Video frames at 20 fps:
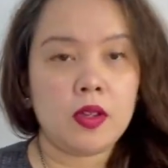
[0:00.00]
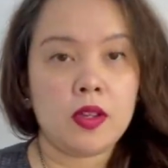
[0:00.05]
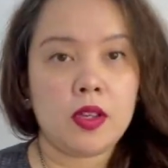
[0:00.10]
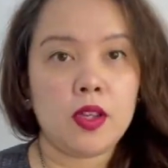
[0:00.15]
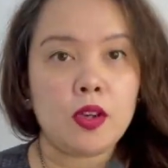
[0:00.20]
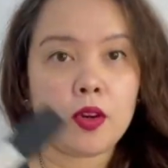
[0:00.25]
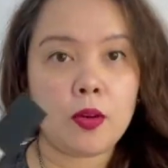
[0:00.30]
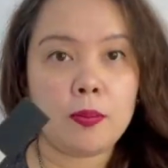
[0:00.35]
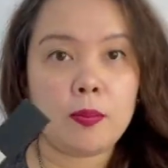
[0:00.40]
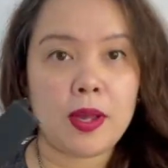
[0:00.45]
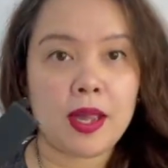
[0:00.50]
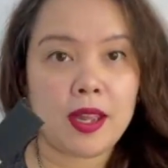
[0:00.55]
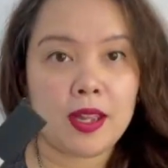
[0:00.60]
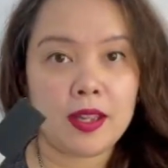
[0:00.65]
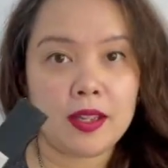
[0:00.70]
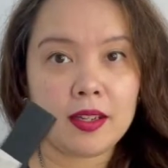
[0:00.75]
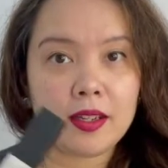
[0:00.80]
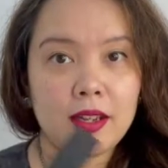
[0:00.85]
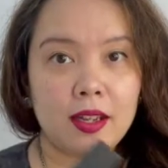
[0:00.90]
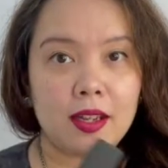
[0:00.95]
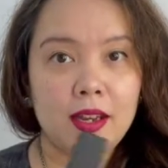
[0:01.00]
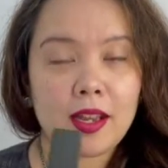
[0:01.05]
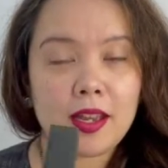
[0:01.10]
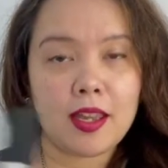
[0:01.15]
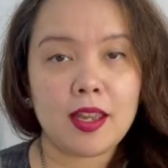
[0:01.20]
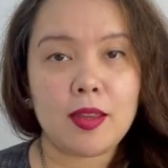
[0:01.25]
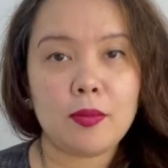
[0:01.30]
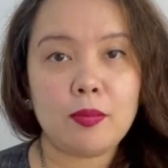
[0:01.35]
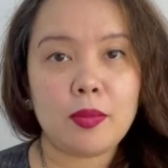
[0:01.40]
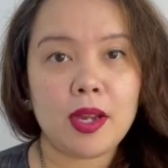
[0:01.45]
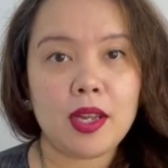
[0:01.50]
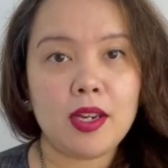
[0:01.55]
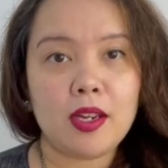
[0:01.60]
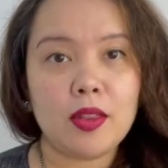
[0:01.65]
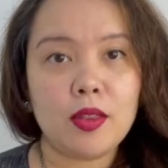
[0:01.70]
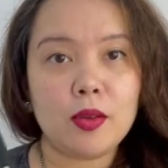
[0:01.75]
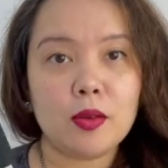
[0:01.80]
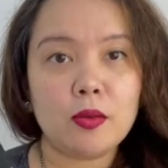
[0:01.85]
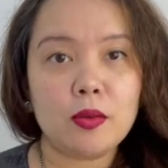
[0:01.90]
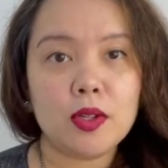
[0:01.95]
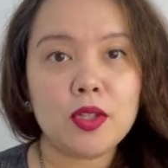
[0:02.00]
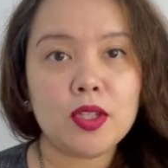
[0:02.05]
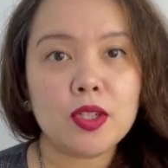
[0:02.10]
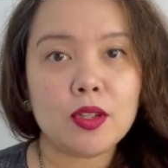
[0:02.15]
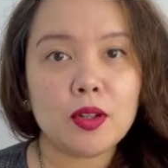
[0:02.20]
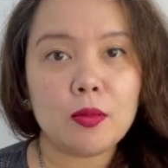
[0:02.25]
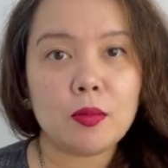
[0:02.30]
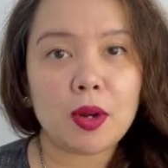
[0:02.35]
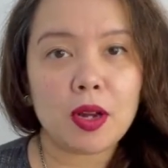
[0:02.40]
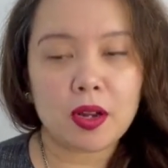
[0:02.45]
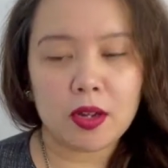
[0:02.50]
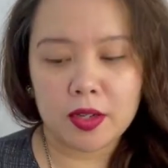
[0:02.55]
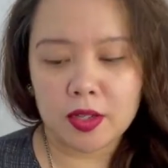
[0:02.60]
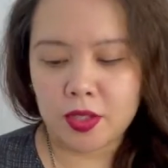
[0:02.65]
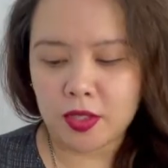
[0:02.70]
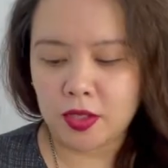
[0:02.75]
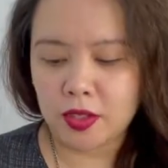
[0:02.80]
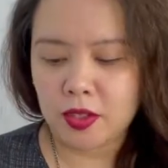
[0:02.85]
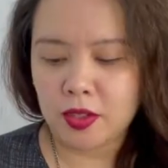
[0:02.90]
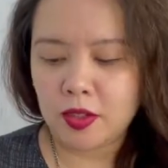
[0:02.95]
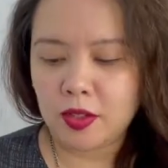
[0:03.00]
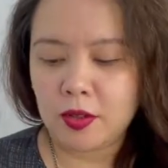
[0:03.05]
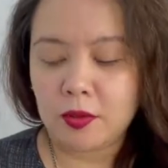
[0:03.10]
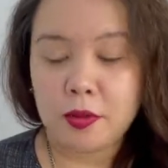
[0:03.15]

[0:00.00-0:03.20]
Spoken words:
your pen, and I keep mine in the original box